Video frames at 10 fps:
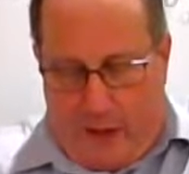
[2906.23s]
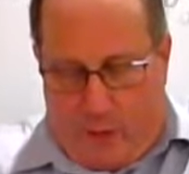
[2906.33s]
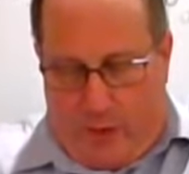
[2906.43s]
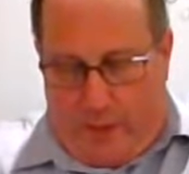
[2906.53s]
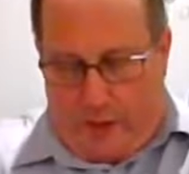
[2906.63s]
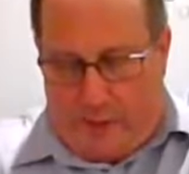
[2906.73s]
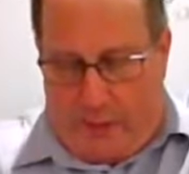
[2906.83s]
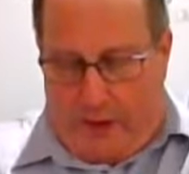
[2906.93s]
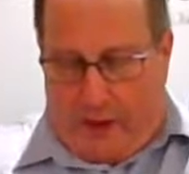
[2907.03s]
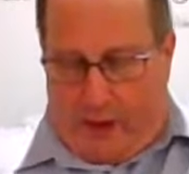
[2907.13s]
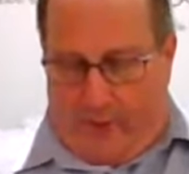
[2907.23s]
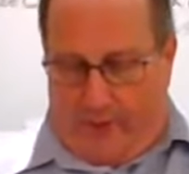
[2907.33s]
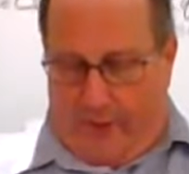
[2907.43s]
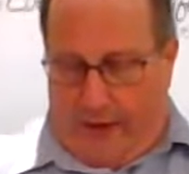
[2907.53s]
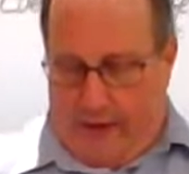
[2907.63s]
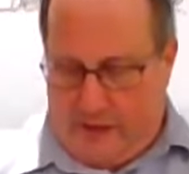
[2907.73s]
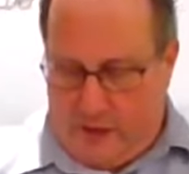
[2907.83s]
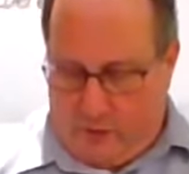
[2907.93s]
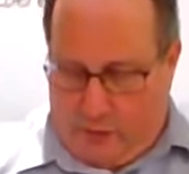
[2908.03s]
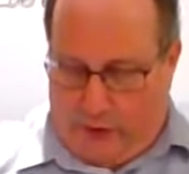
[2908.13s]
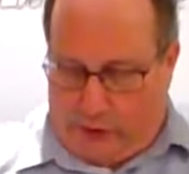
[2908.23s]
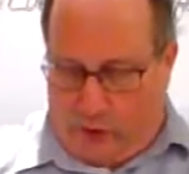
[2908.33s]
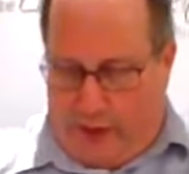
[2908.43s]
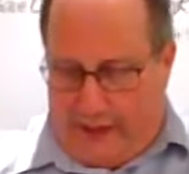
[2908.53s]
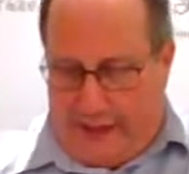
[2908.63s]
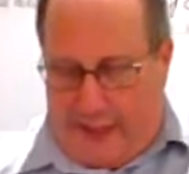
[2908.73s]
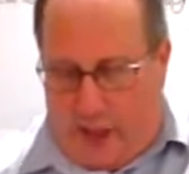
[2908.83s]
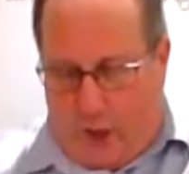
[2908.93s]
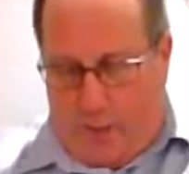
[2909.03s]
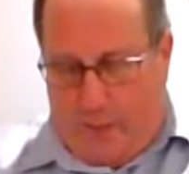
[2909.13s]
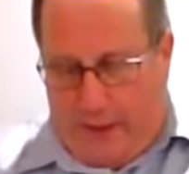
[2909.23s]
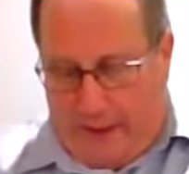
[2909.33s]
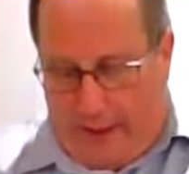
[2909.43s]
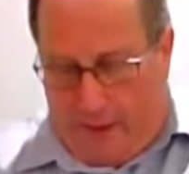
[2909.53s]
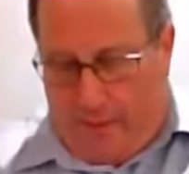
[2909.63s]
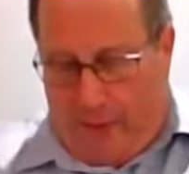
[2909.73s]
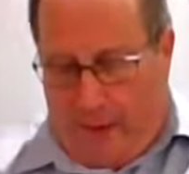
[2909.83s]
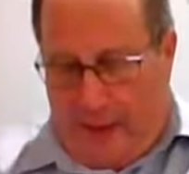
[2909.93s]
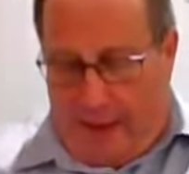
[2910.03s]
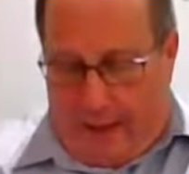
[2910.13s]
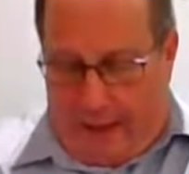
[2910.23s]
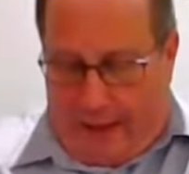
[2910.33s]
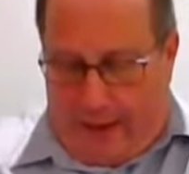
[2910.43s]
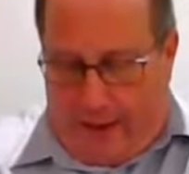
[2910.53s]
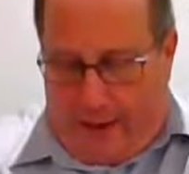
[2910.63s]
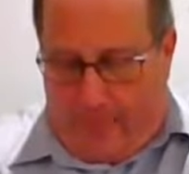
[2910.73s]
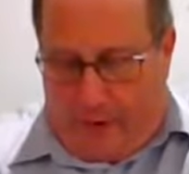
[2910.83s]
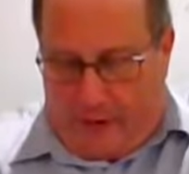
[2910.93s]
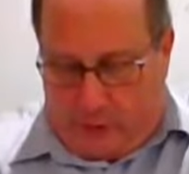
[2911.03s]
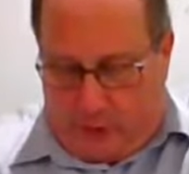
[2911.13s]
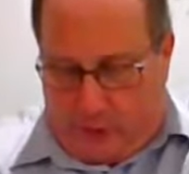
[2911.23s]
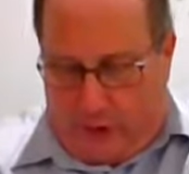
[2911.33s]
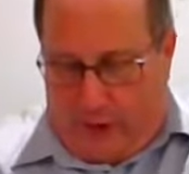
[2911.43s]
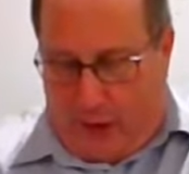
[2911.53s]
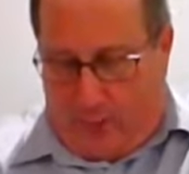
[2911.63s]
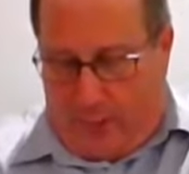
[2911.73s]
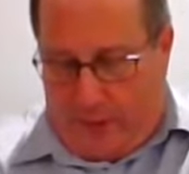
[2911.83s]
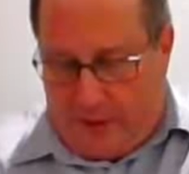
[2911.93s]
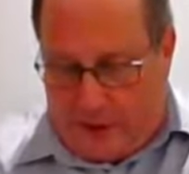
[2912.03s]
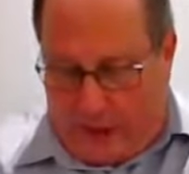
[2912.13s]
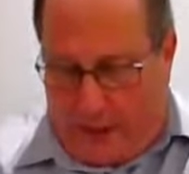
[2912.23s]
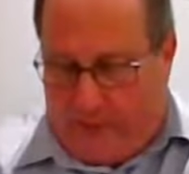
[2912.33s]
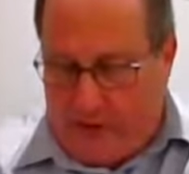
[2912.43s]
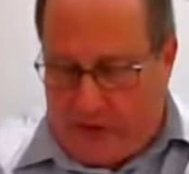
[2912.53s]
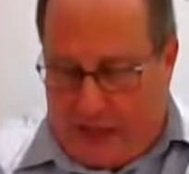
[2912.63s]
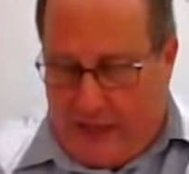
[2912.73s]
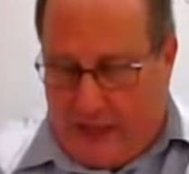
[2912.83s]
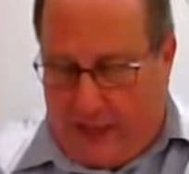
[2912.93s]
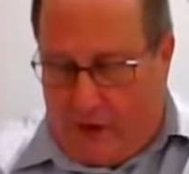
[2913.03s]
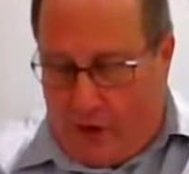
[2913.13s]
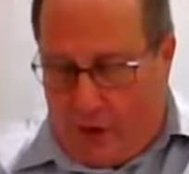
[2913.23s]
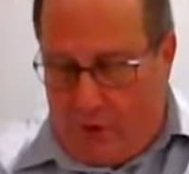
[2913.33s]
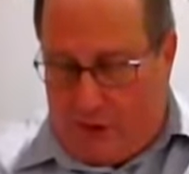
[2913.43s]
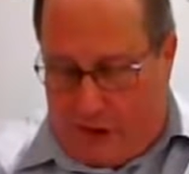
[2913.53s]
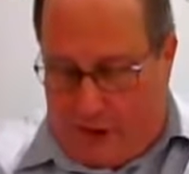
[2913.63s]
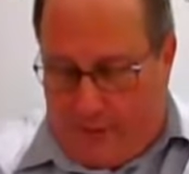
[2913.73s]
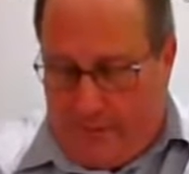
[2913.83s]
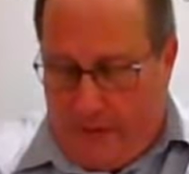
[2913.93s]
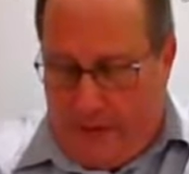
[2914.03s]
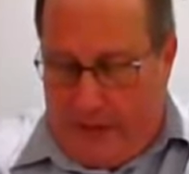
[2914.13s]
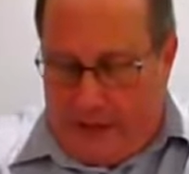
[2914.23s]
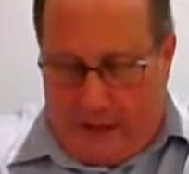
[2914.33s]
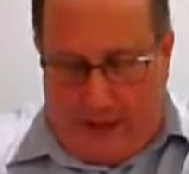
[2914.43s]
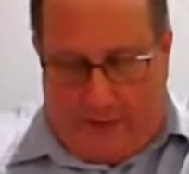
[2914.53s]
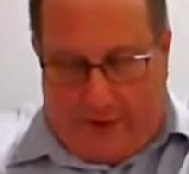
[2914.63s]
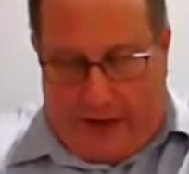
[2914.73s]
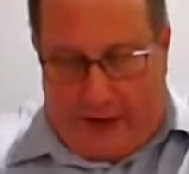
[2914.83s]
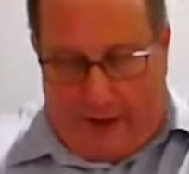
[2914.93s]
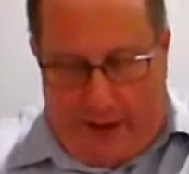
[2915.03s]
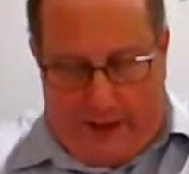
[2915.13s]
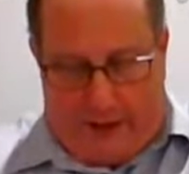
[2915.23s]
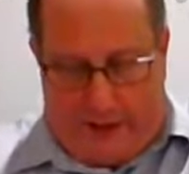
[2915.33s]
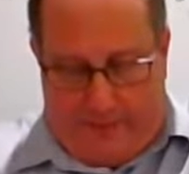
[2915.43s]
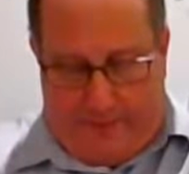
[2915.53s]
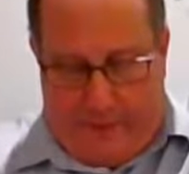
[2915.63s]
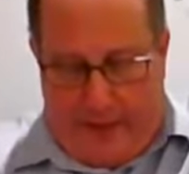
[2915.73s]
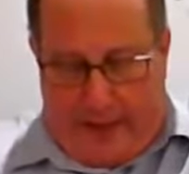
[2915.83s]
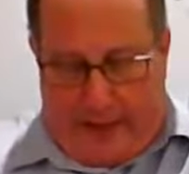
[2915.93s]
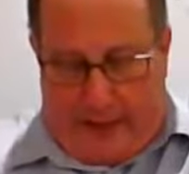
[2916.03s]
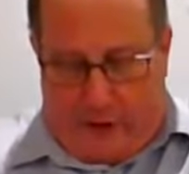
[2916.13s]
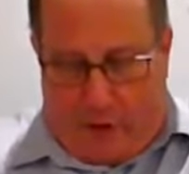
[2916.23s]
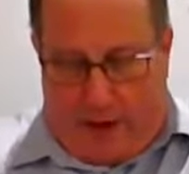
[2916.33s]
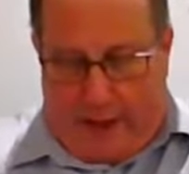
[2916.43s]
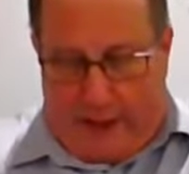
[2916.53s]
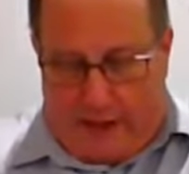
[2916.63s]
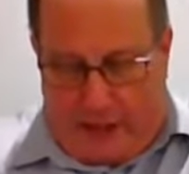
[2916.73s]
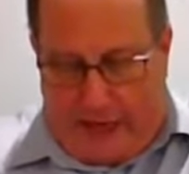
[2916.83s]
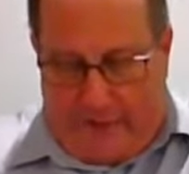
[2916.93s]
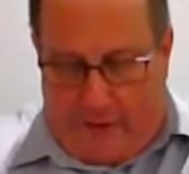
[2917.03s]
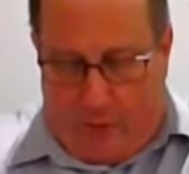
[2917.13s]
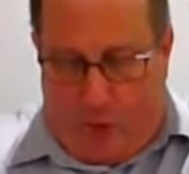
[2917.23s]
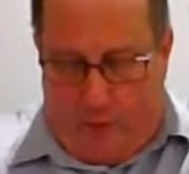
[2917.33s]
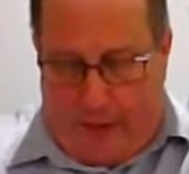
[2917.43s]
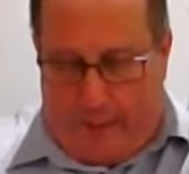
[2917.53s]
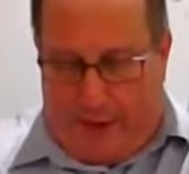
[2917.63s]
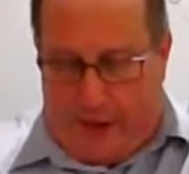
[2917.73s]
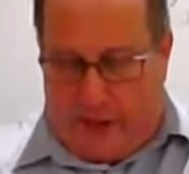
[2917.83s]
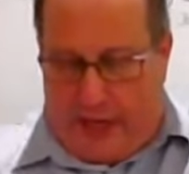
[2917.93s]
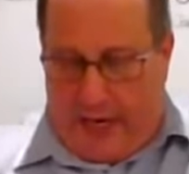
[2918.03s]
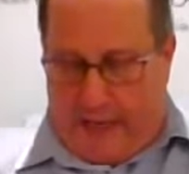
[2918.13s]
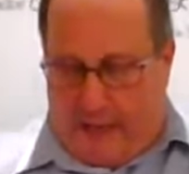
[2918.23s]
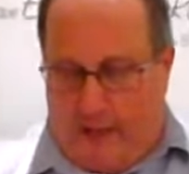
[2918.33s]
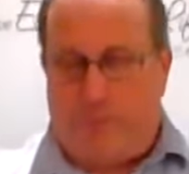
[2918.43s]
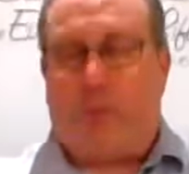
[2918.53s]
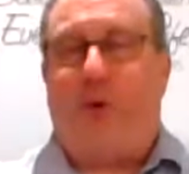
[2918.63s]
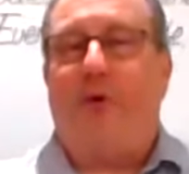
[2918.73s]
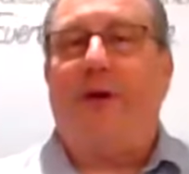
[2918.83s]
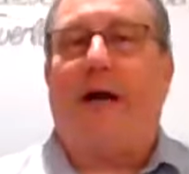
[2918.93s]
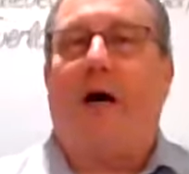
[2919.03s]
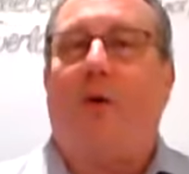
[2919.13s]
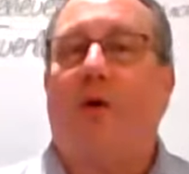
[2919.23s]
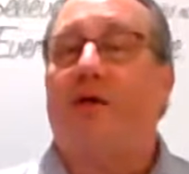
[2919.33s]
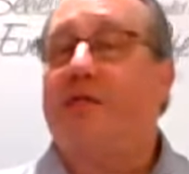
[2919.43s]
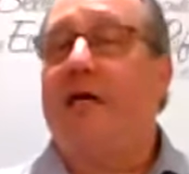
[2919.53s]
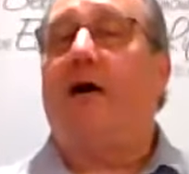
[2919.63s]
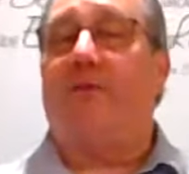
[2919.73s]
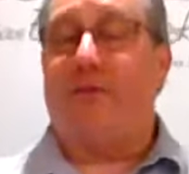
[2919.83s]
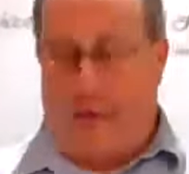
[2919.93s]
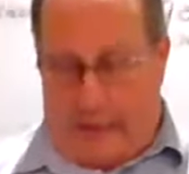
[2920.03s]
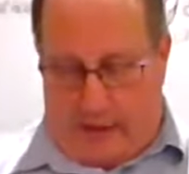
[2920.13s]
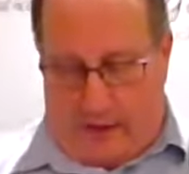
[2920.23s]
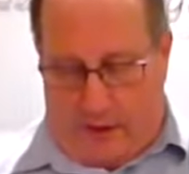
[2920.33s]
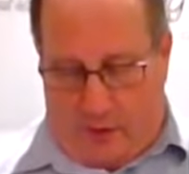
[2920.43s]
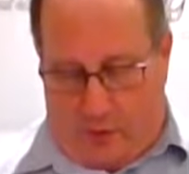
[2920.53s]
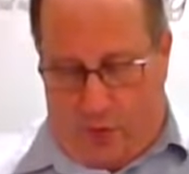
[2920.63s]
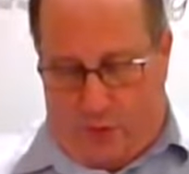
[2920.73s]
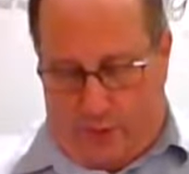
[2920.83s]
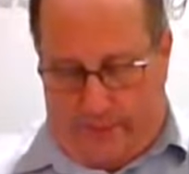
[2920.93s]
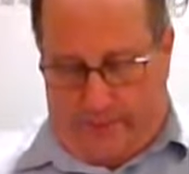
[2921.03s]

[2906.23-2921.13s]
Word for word: we must be careful as we try to help him um, as we try to help him escape, for Satan can use him to defile us. In trying to save him, we may be stained and burned ourselves. End quote.